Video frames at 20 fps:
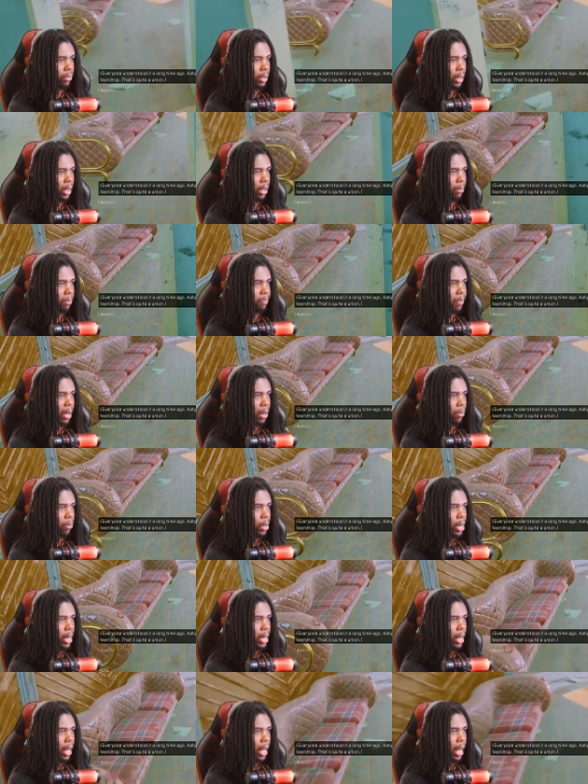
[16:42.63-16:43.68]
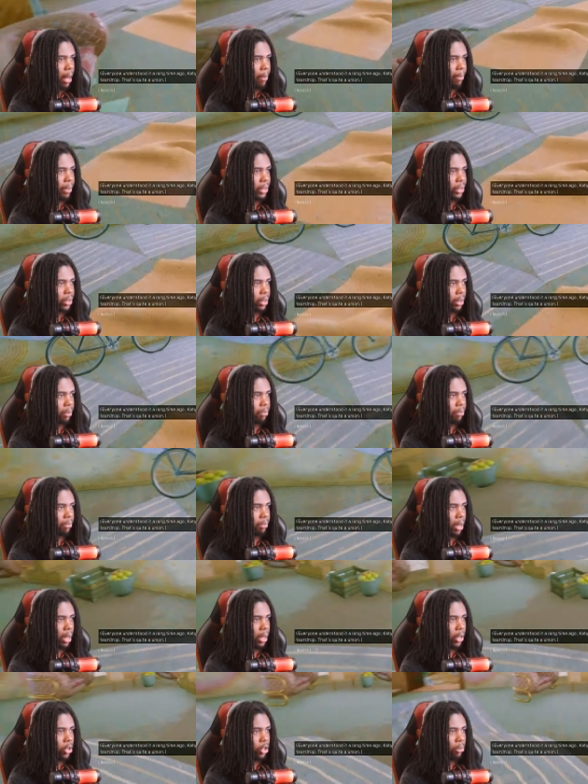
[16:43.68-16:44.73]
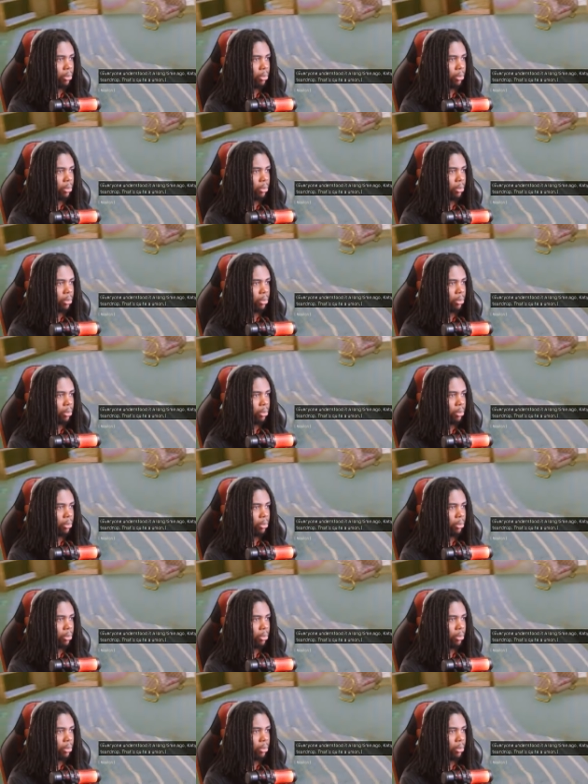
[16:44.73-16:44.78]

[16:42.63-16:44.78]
Yeah, I'm not reading that. I bet your uh,